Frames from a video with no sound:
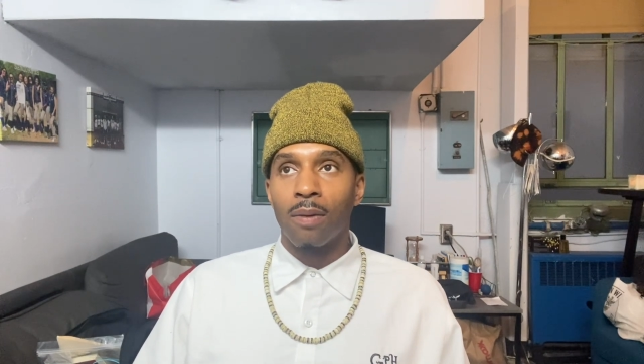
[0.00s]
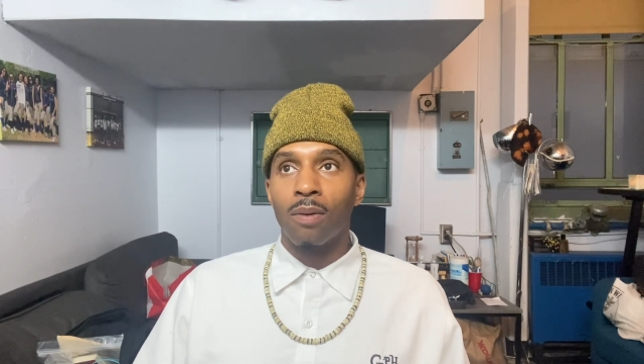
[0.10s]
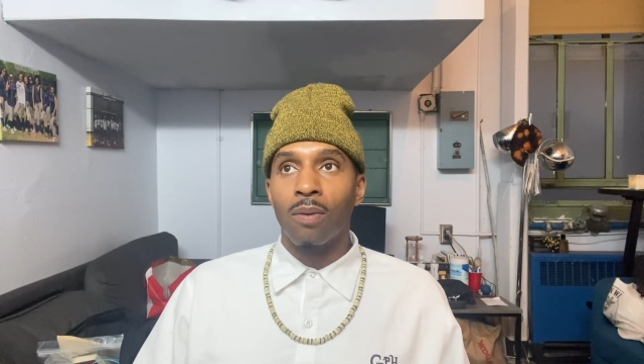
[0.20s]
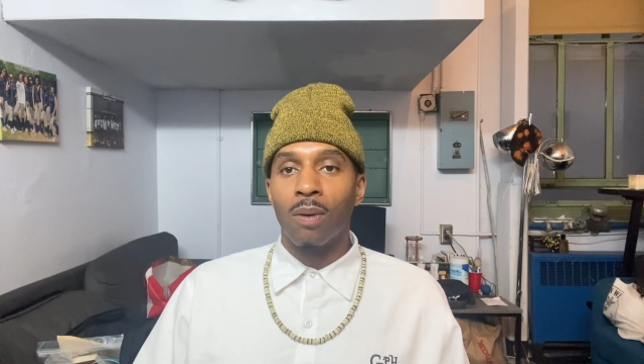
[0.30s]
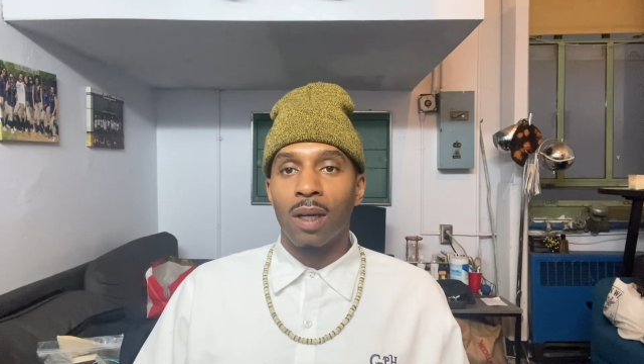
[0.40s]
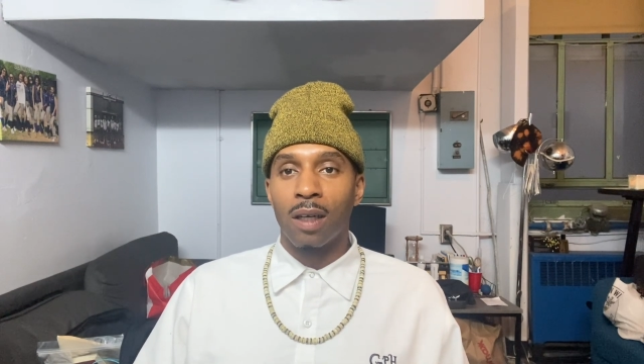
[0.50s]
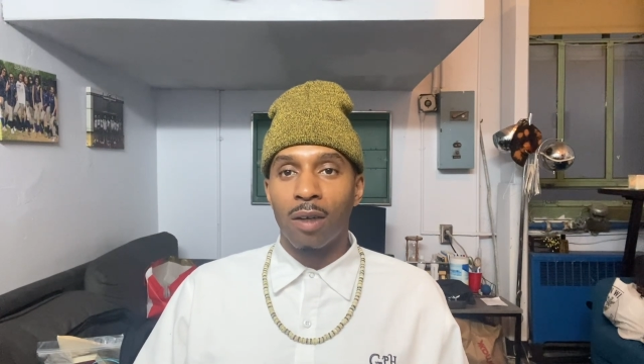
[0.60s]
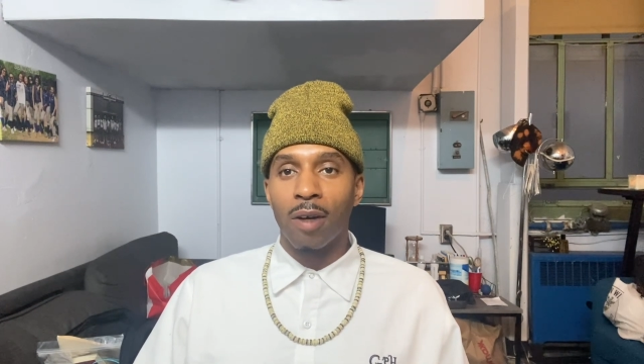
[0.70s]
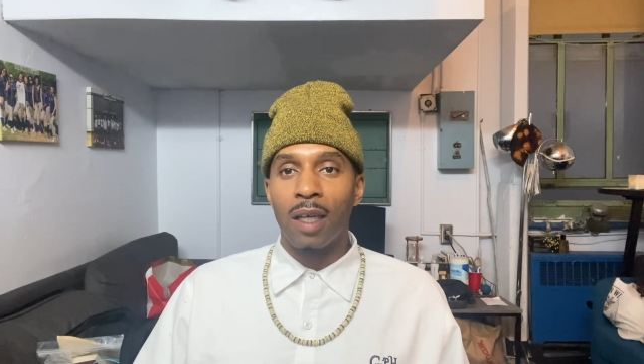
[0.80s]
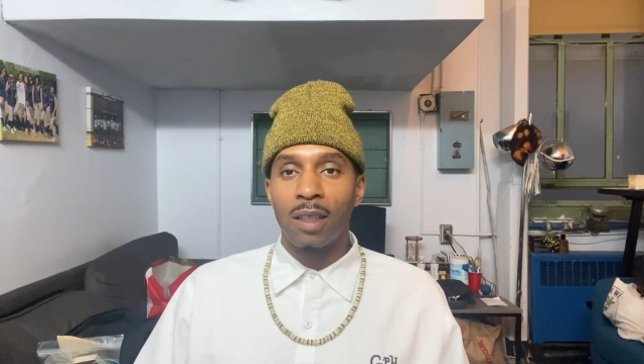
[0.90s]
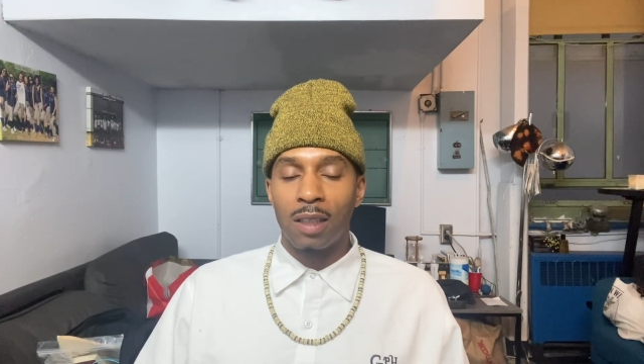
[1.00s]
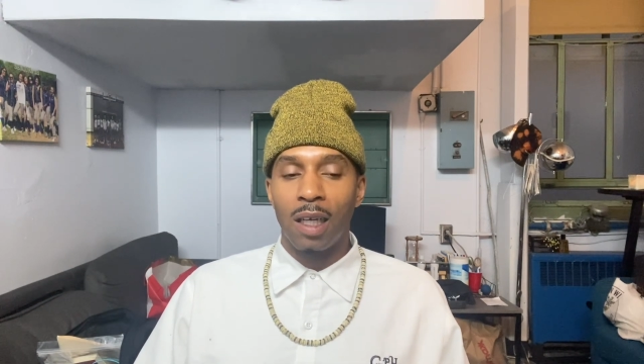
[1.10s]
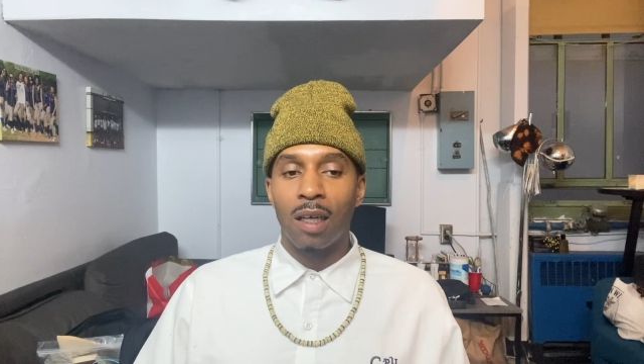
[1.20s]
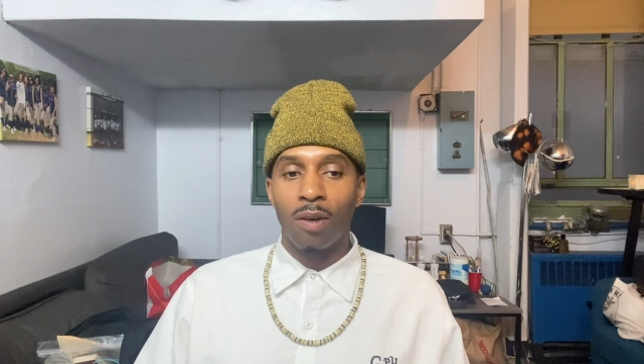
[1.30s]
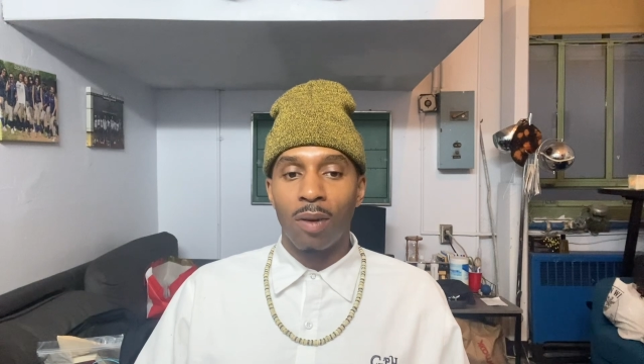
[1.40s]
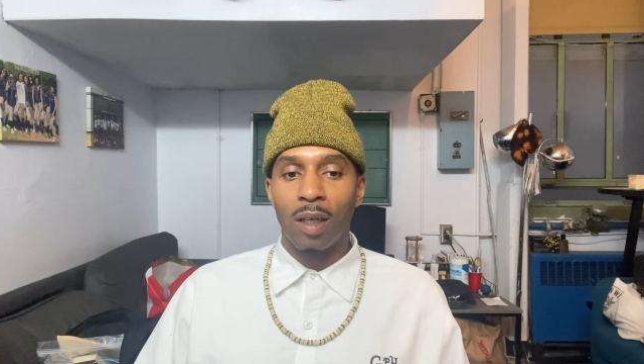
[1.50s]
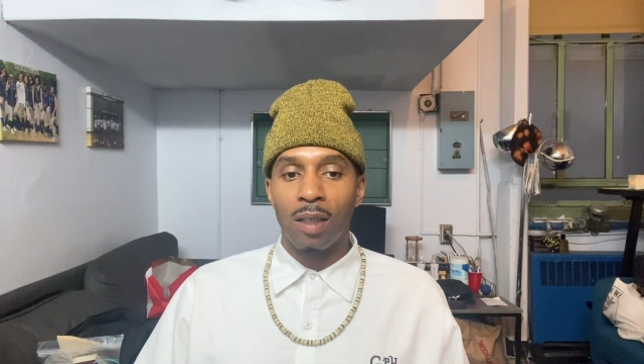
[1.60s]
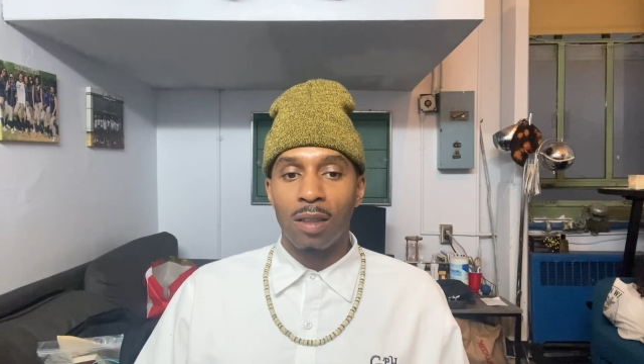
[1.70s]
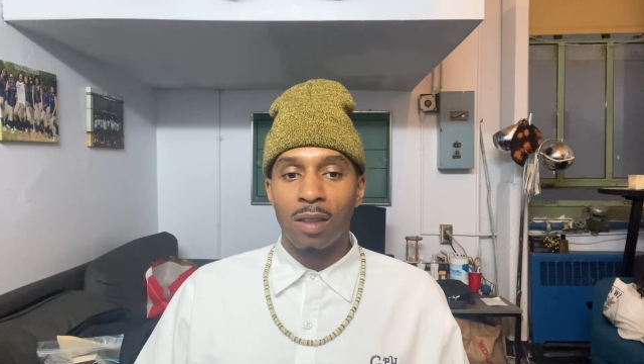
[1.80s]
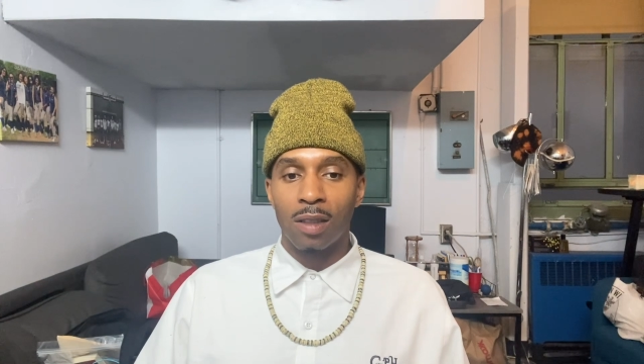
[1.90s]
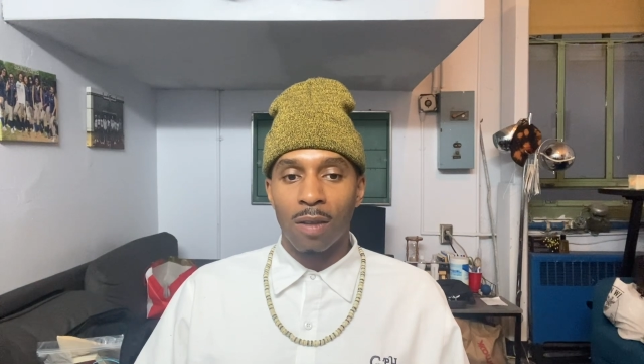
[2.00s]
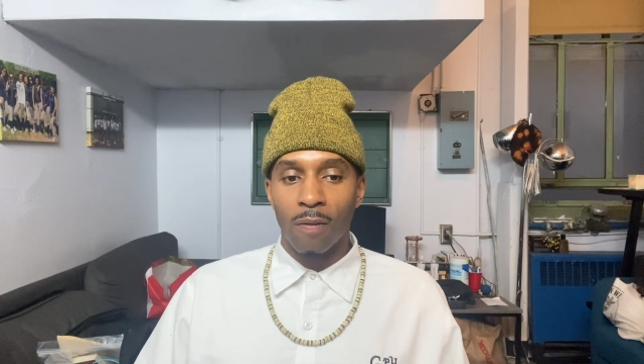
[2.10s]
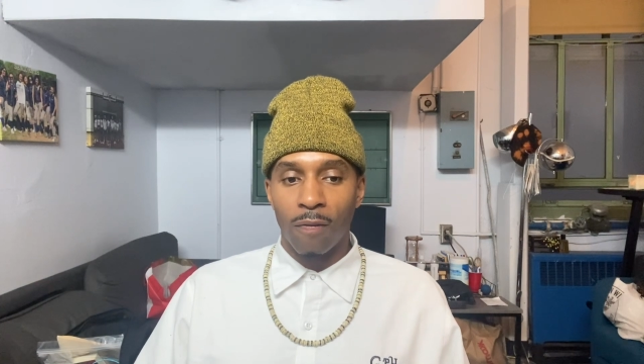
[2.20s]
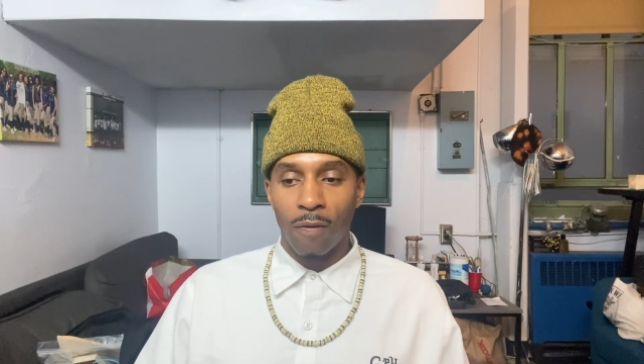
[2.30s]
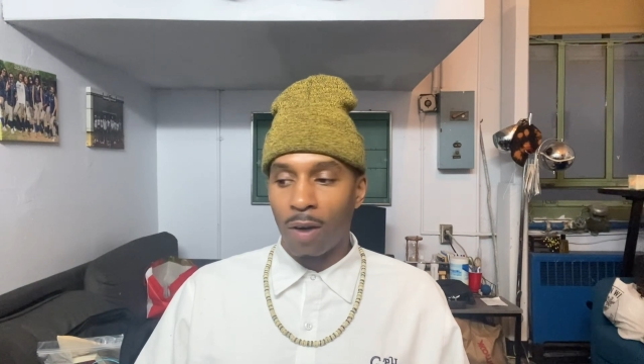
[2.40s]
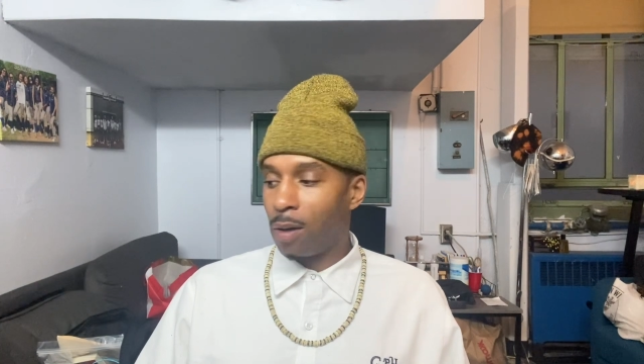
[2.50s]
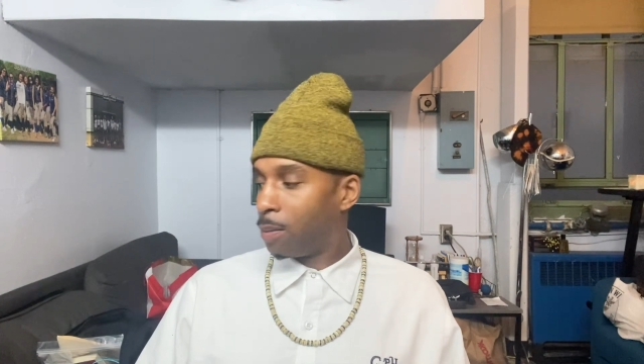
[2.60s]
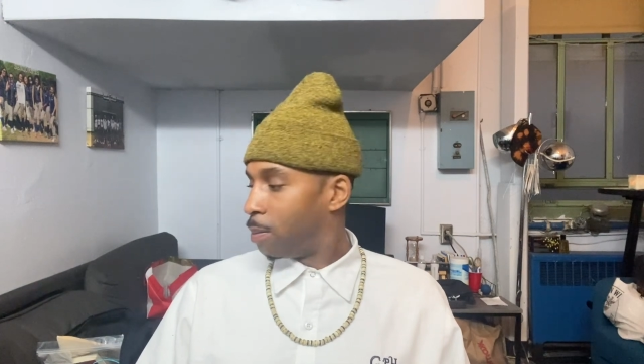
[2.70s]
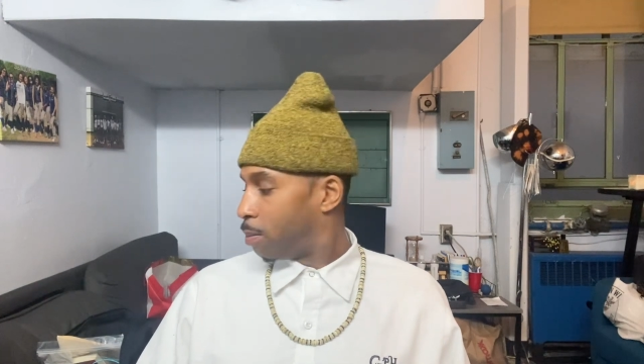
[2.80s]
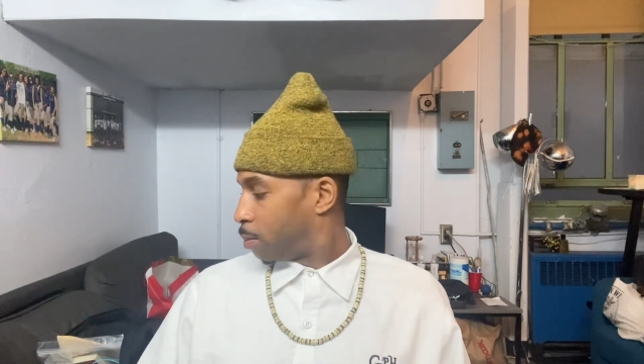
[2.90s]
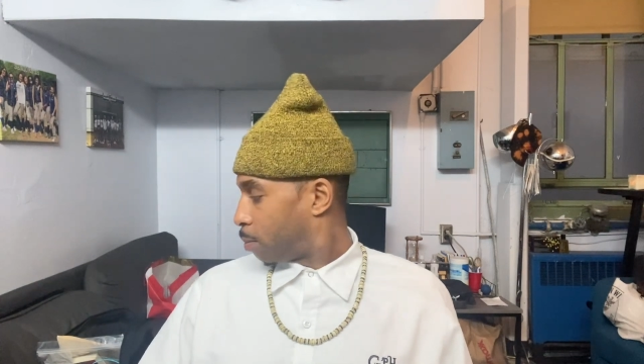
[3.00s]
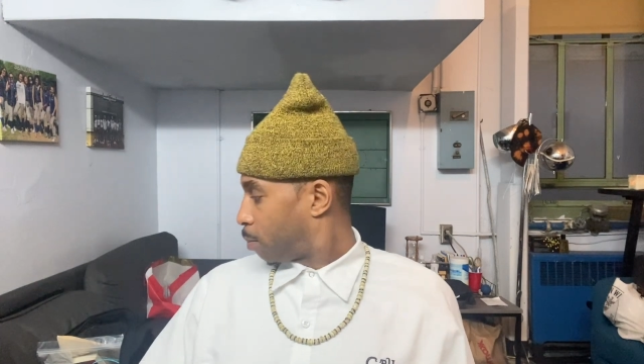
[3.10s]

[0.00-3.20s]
one of the greatest takeaways from